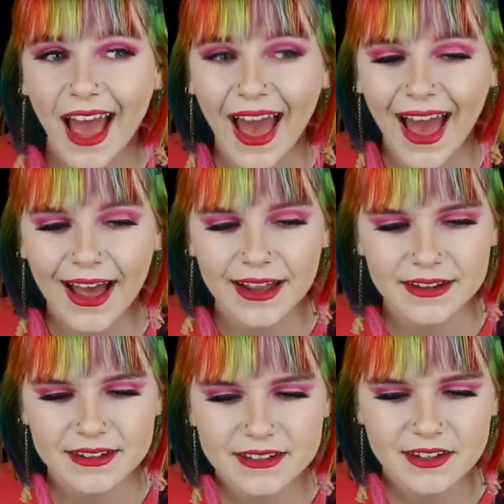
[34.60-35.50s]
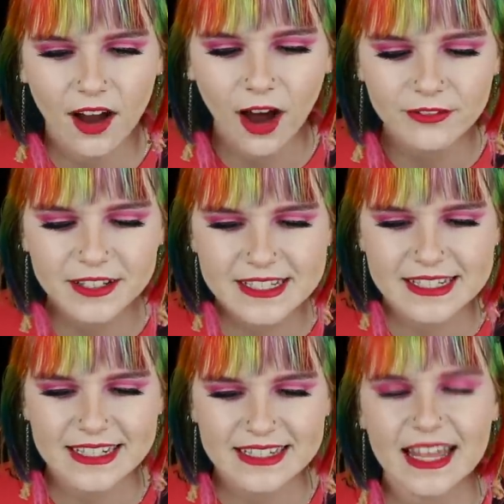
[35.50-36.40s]
and
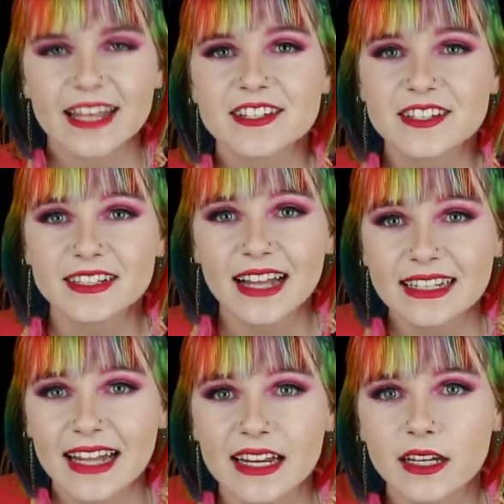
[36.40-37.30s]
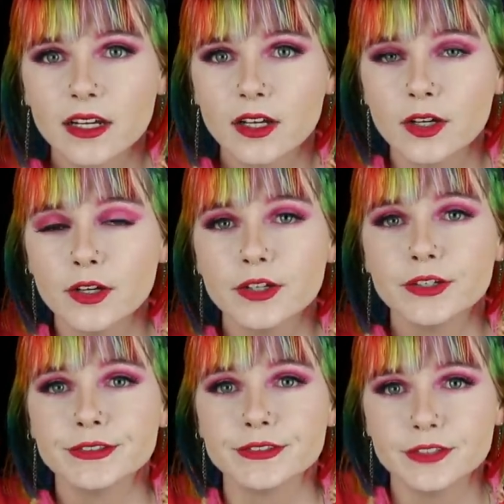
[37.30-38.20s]
obviously they're still at like
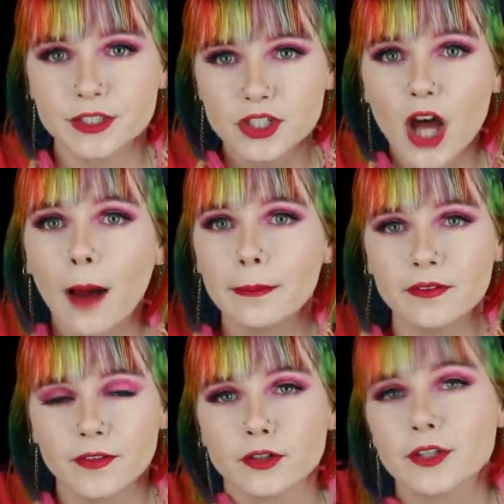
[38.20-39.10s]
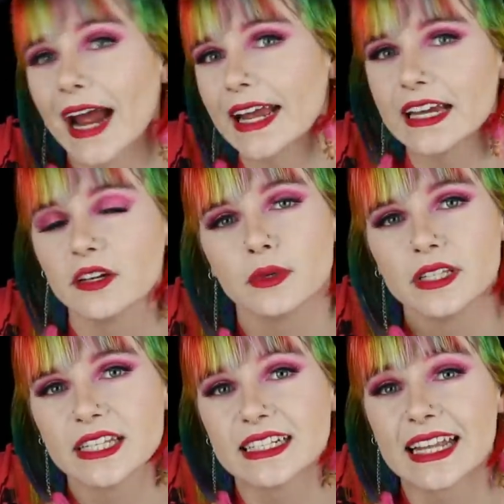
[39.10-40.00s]
the top of the ranking
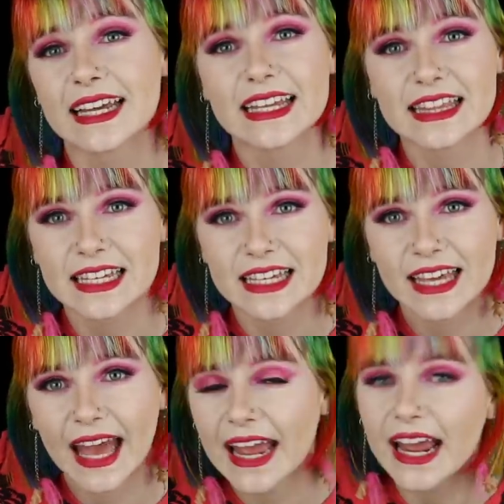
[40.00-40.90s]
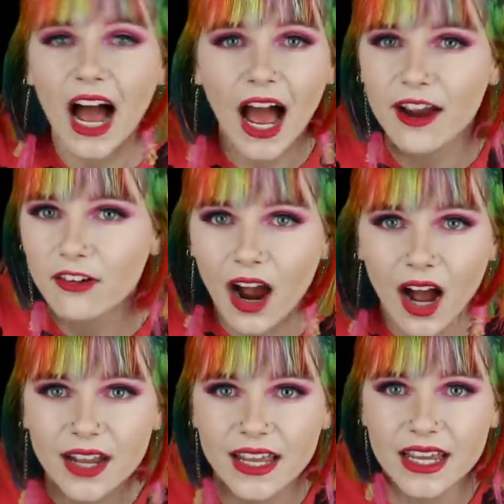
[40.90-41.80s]
within like the gay
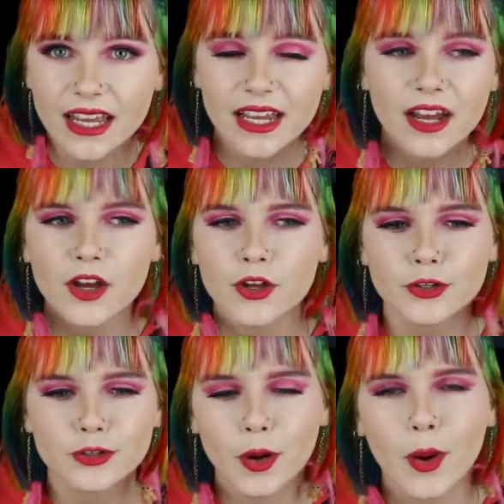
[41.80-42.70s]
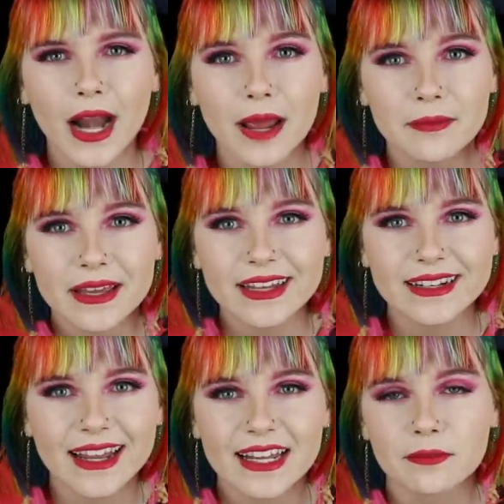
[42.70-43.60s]
hierarchy. You know what I mean?
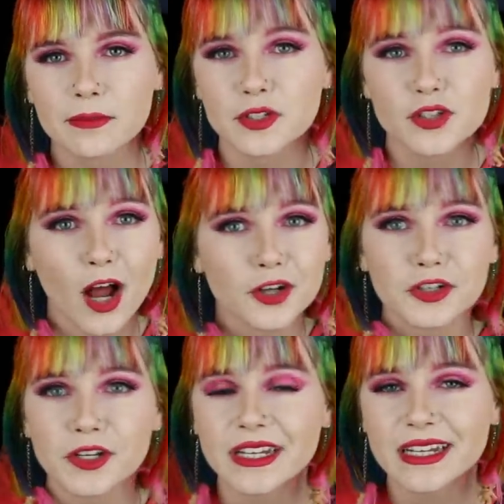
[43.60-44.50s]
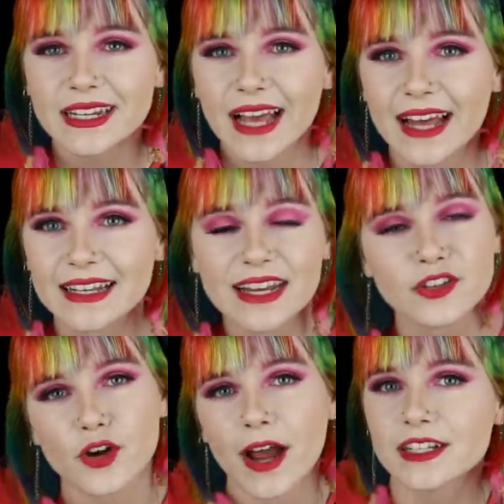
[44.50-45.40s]
Like misogyny and like
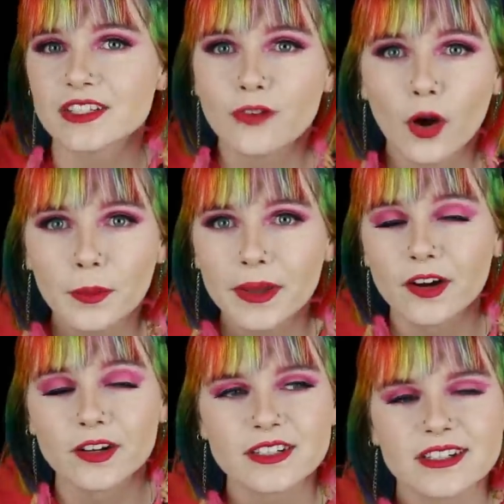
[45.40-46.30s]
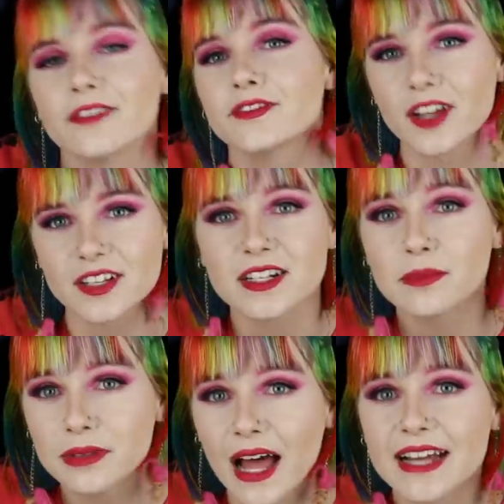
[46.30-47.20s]
transphobia and stuff doesn't
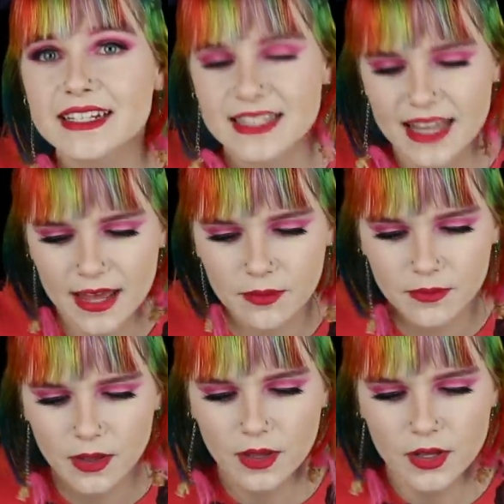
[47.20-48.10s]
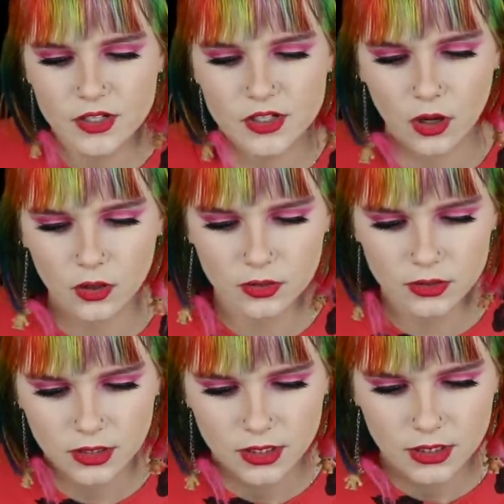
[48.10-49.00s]
apply to them.
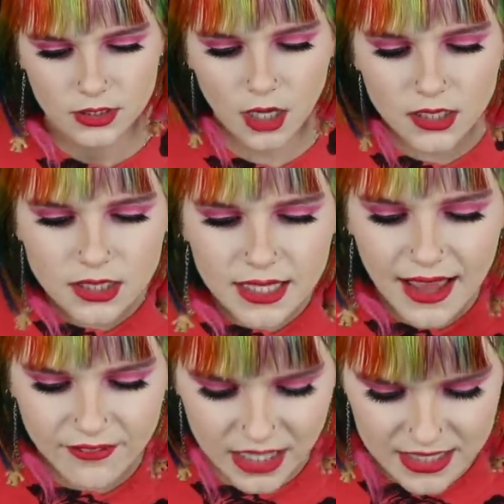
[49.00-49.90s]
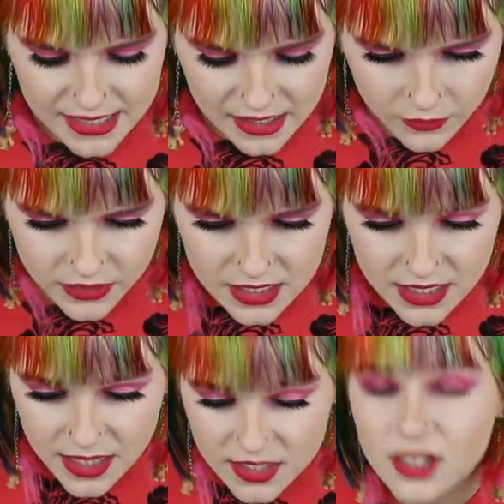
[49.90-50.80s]
So not that they have it easy, obviously
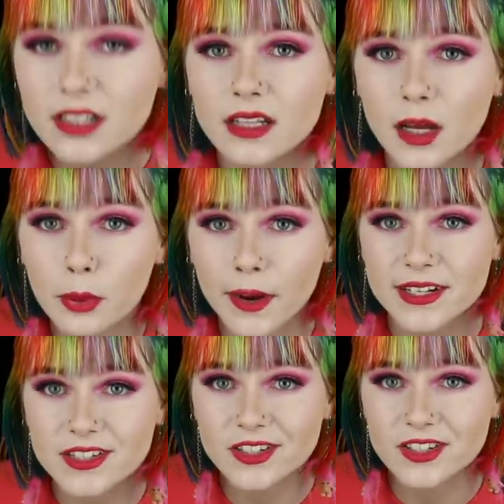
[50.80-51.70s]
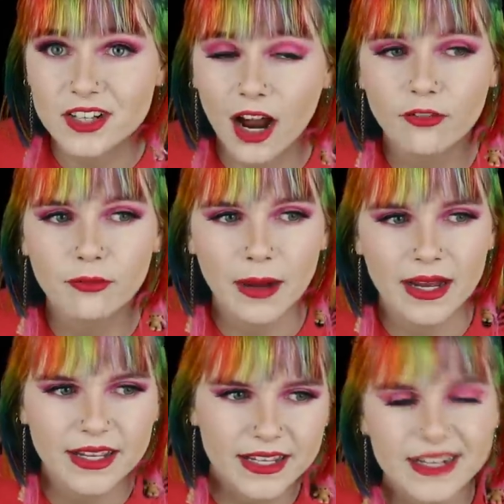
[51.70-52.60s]
they're still oppressed and stuff, but
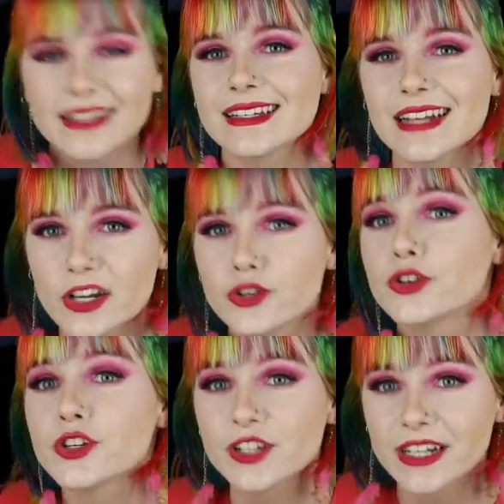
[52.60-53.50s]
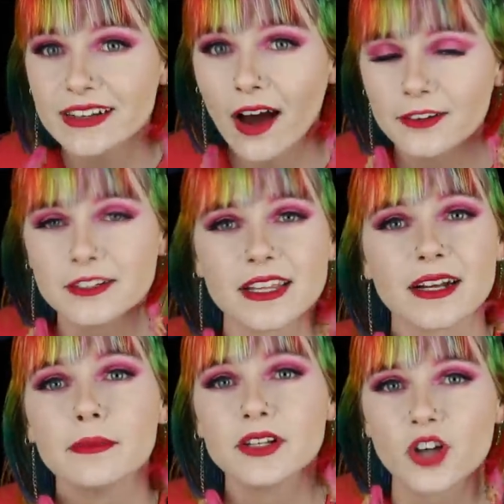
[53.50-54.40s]
it is an interesting note that a
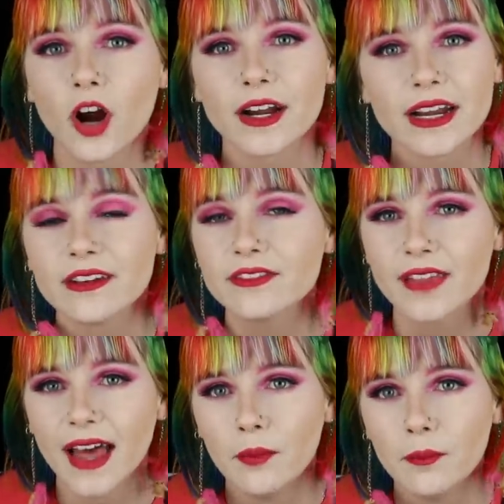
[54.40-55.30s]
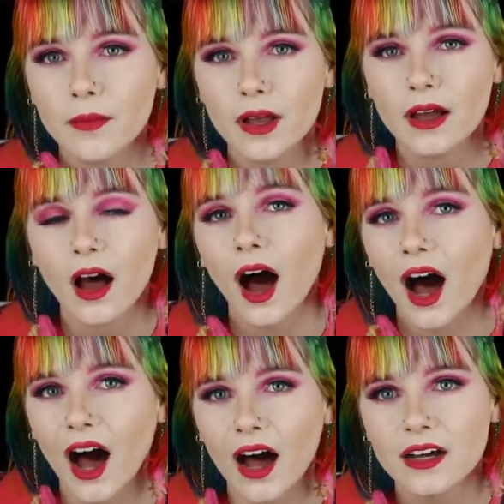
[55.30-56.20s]
majority of them
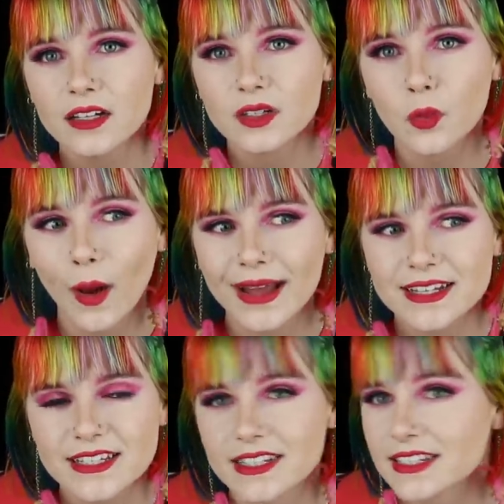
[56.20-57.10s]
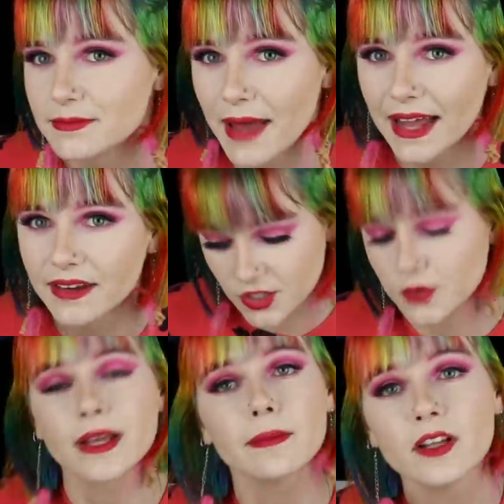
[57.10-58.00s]
are white cis men. So we're
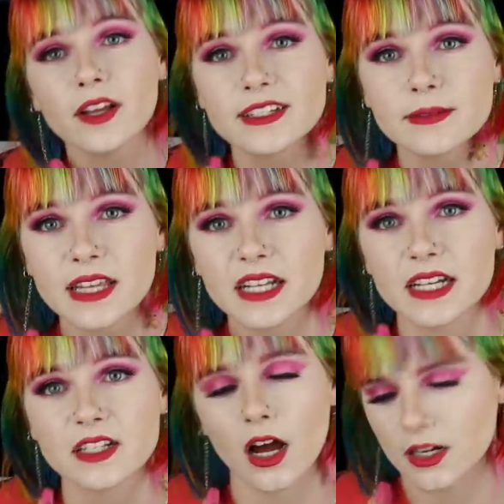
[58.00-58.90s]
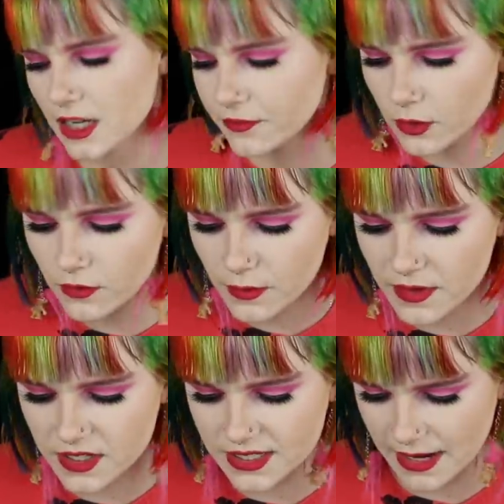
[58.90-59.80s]
gonna be looking at some of their TikToks. A few of them are
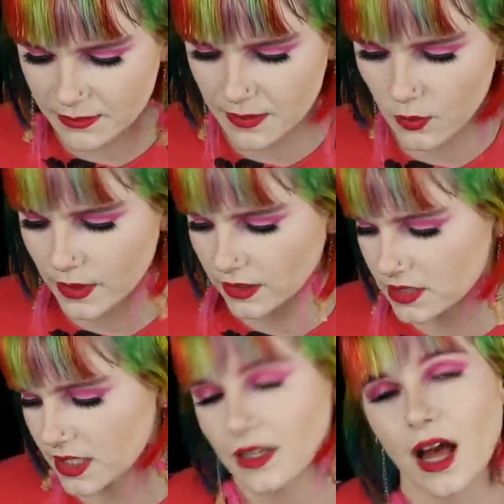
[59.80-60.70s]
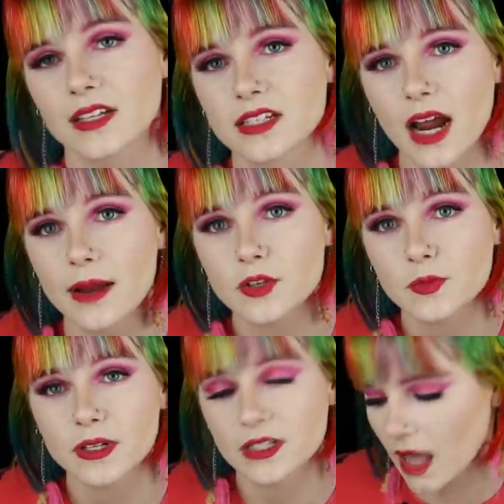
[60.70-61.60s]
the same people we looked at last time, just
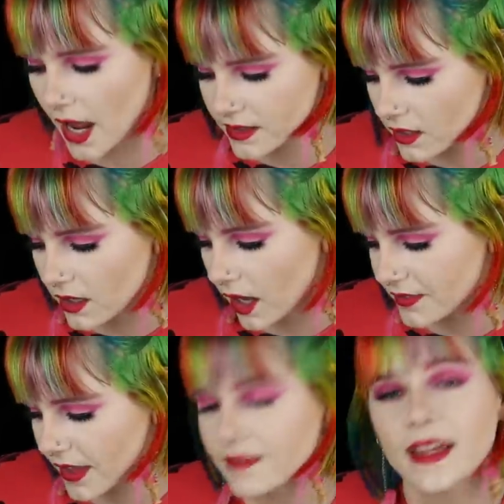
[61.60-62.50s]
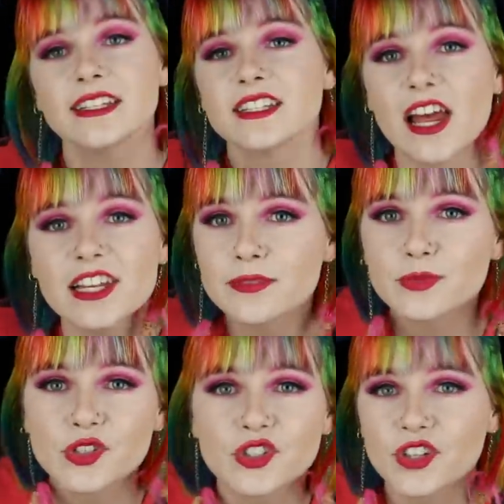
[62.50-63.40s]
because they say some
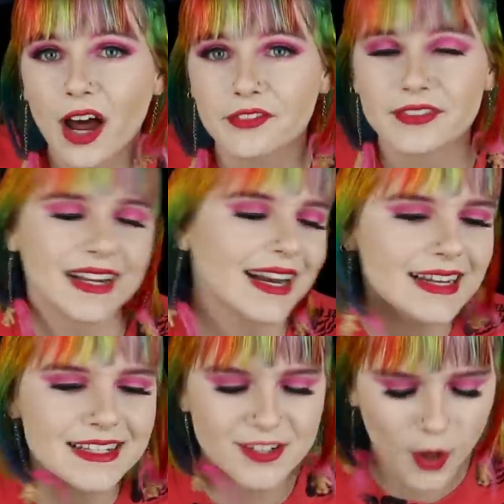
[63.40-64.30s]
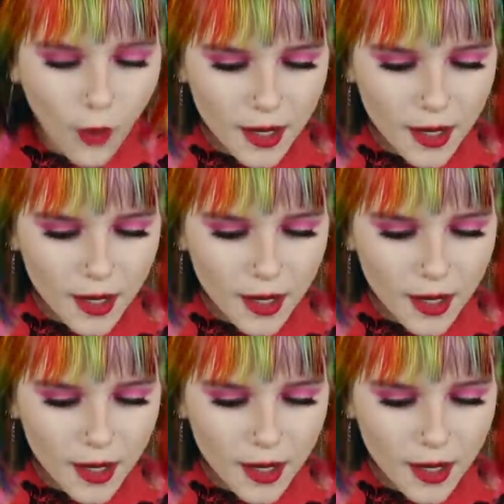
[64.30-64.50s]
stuff and I need to talk